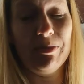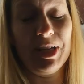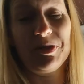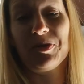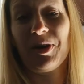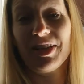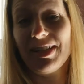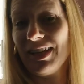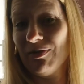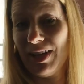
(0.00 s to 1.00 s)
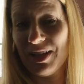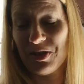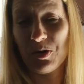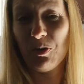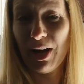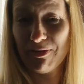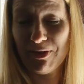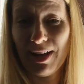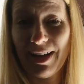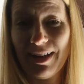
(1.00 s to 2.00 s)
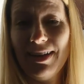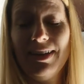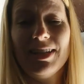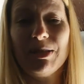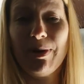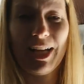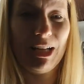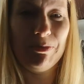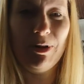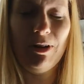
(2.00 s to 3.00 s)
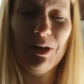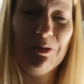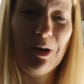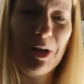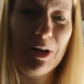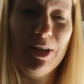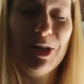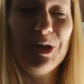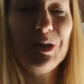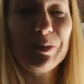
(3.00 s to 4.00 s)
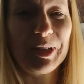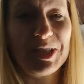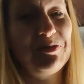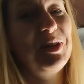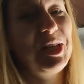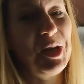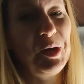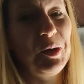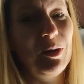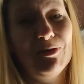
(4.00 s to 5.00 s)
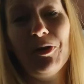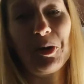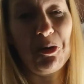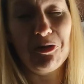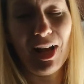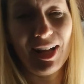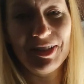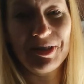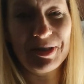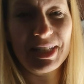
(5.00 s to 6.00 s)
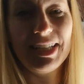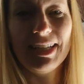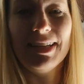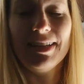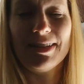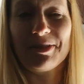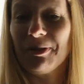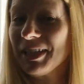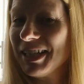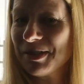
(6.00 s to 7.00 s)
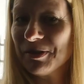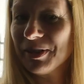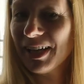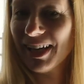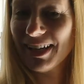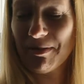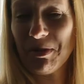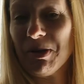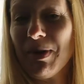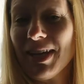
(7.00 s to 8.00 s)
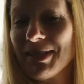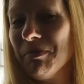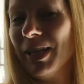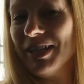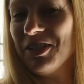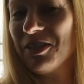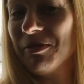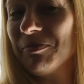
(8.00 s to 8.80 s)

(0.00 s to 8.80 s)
because we're trying to take advantage of the Wi-Fi to back up all of our numerous video and photo files. So while he's doing that, I'm going to make some lunch.